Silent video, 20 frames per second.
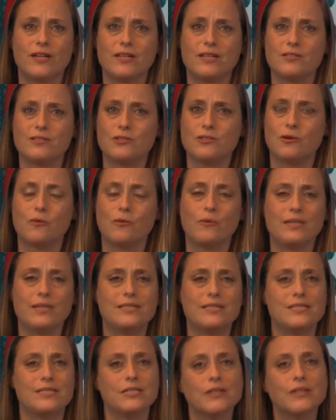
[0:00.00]
and so we
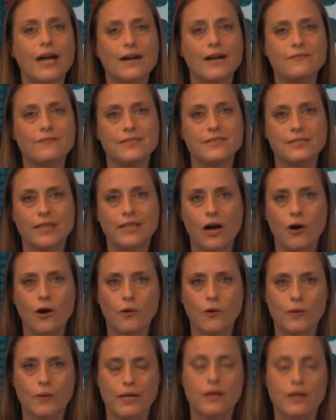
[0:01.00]
still have to go
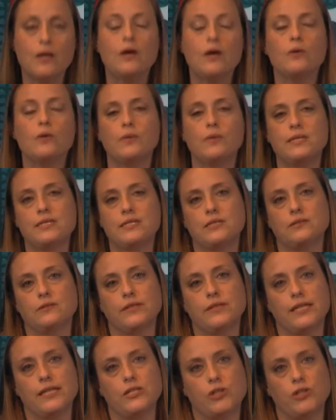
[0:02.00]
and we still
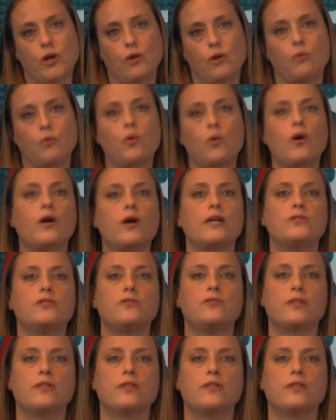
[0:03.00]
need to go to work and do the